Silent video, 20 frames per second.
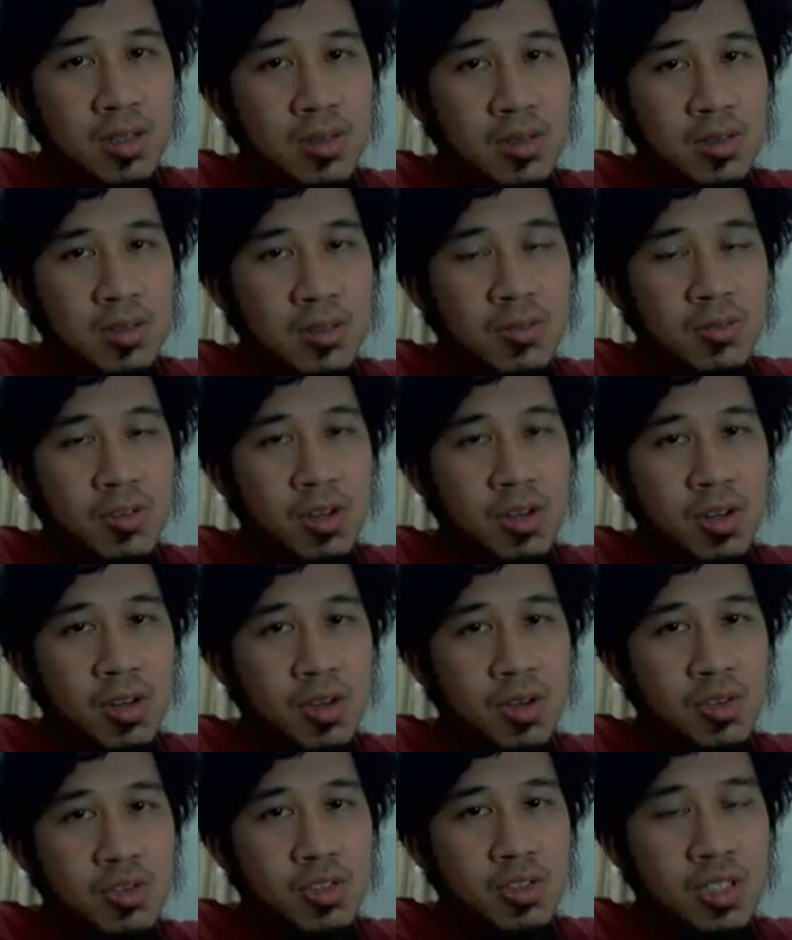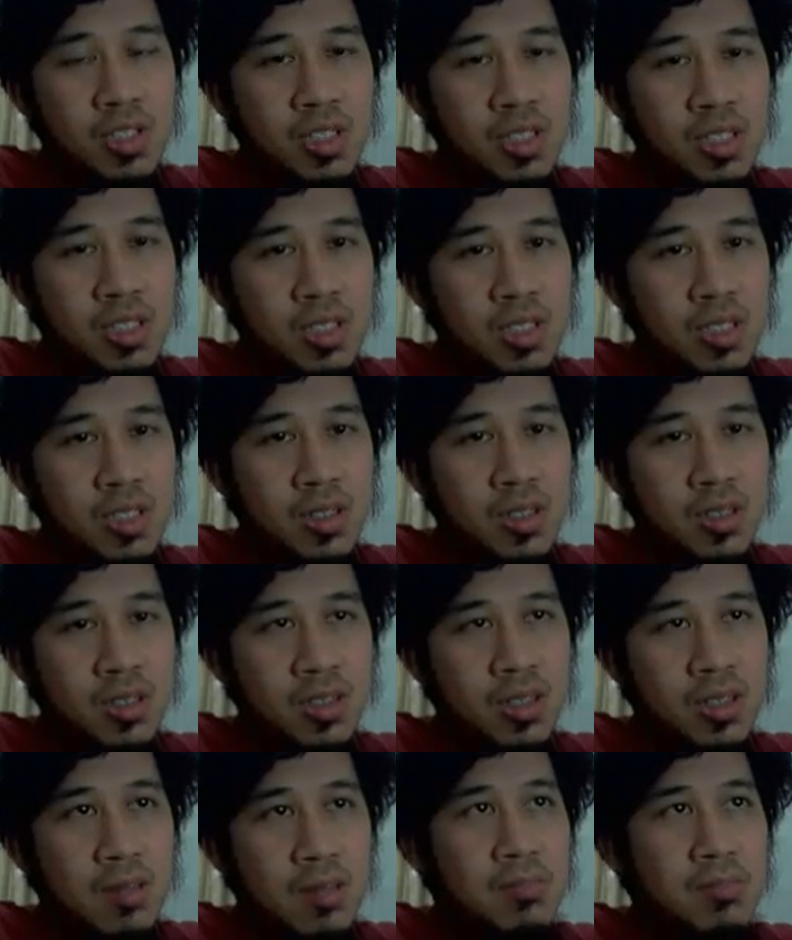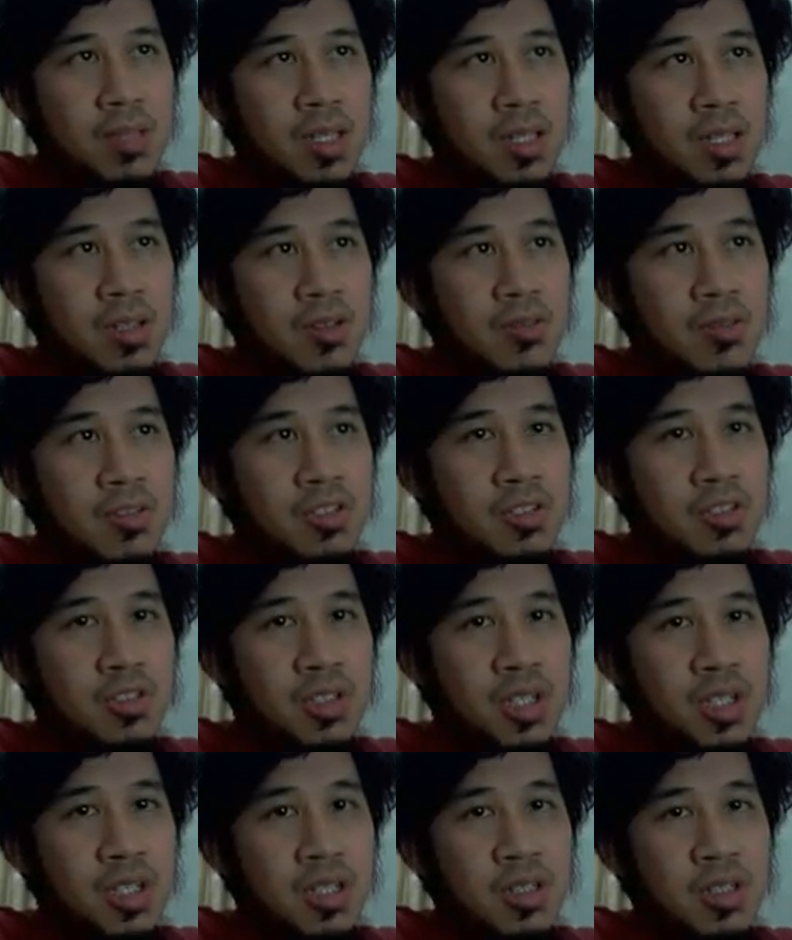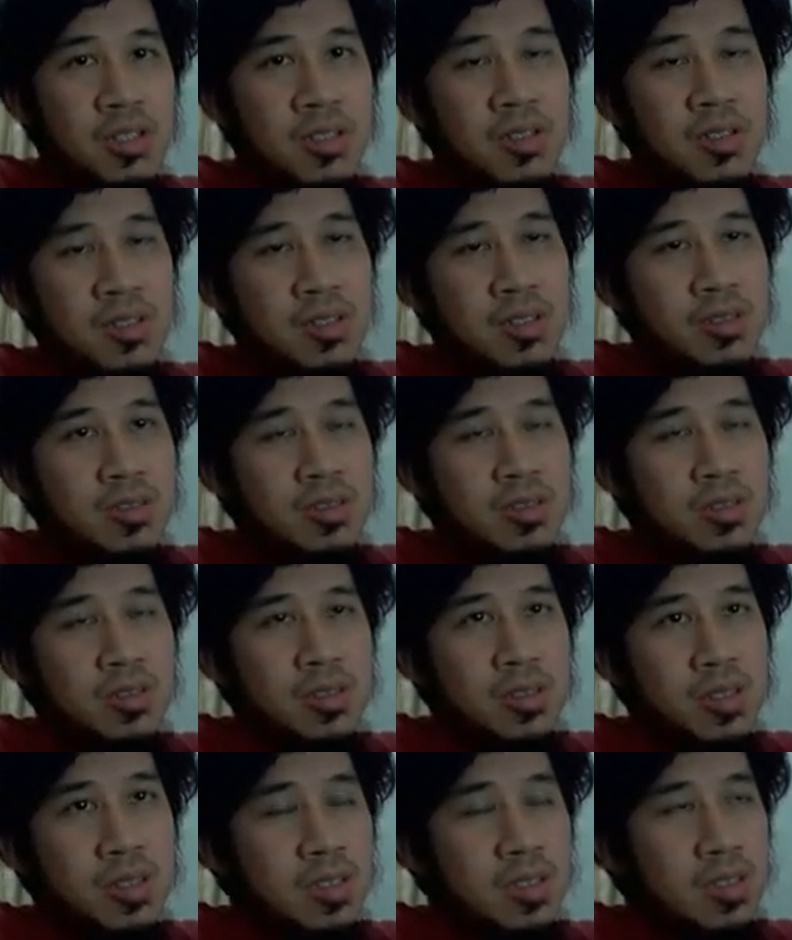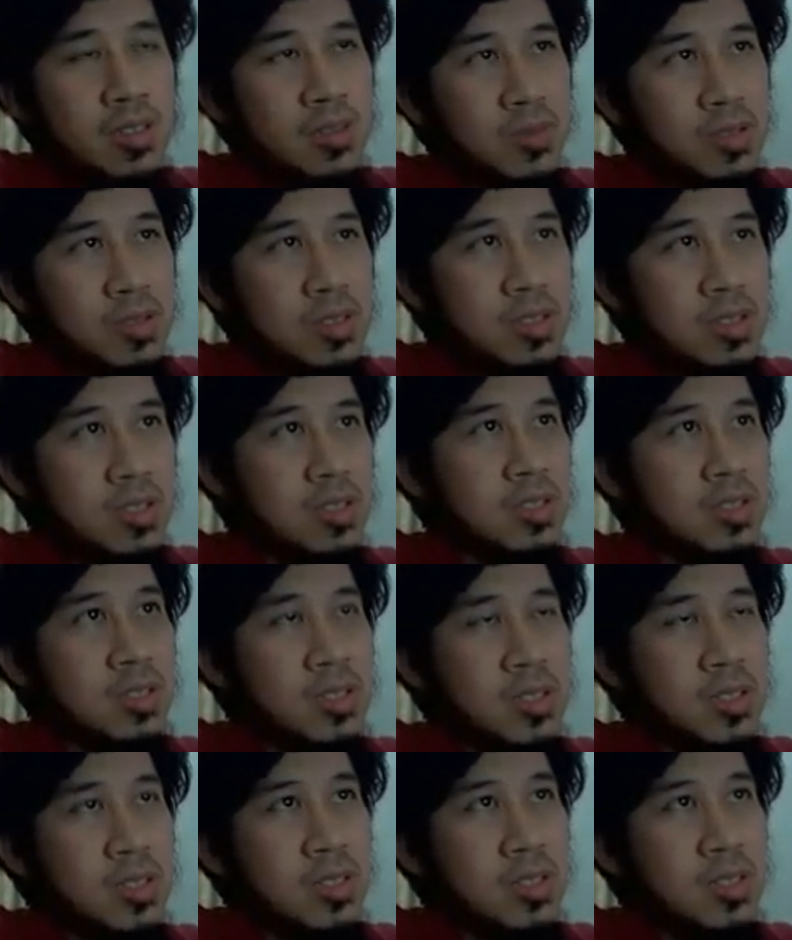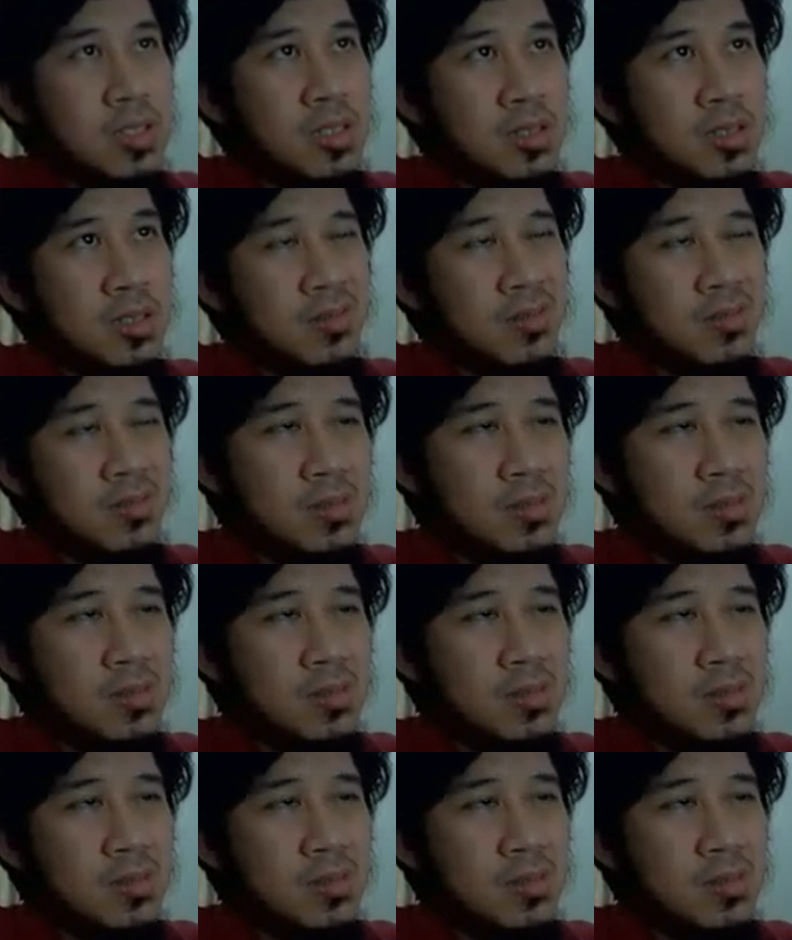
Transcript: which follow the template of the journal, which is the